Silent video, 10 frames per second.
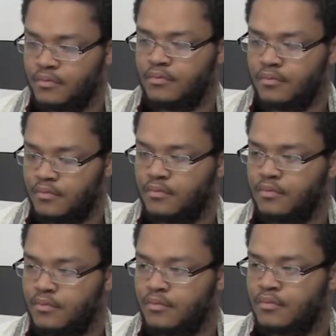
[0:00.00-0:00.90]

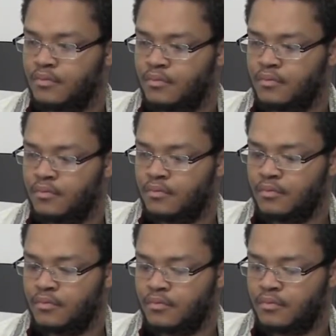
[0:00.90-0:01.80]

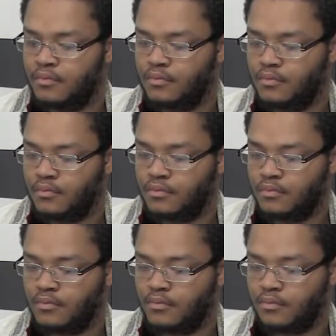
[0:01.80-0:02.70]

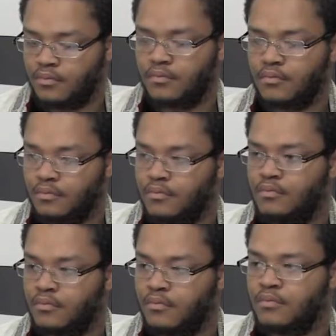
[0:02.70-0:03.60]

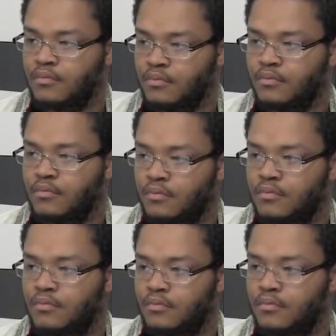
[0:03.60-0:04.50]

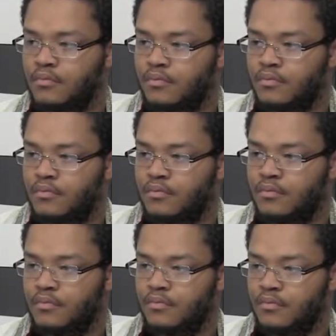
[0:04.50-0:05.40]

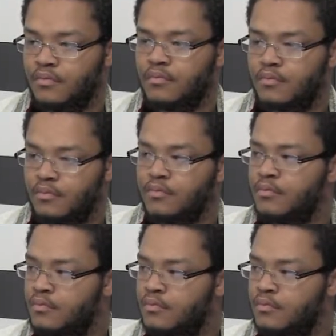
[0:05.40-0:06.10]
(not speaking)